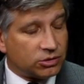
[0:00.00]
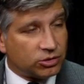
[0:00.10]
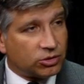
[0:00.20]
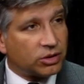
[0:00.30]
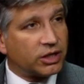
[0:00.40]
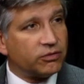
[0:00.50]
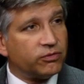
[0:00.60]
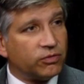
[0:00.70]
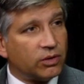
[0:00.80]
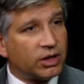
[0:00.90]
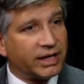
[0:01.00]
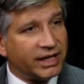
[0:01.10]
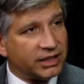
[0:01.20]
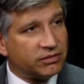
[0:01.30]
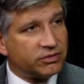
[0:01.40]
You're looking for
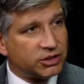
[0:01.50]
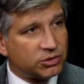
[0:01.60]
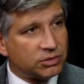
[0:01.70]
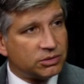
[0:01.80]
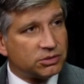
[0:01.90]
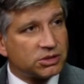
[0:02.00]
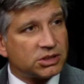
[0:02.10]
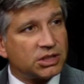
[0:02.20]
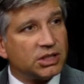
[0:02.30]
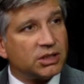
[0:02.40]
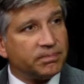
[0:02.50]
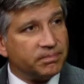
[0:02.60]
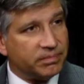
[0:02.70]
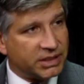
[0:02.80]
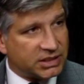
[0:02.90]
individuals,
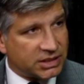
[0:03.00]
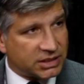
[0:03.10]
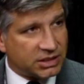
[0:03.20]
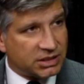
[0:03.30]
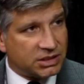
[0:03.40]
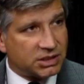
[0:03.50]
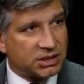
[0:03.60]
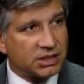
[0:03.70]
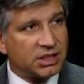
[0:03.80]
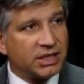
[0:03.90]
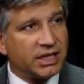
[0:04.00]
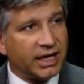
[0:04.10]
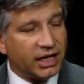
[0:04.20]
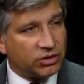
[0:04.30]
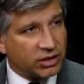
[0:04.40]
businesses,
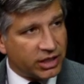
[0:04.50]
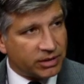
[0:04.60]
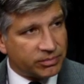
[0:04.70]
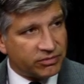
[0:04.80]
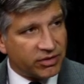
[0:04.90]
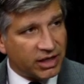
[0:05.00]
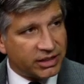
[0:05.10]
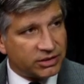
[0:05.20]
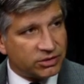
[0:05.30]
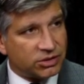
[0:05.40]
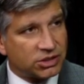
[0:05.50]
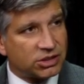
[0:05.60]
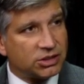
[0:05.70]
healthcare providers,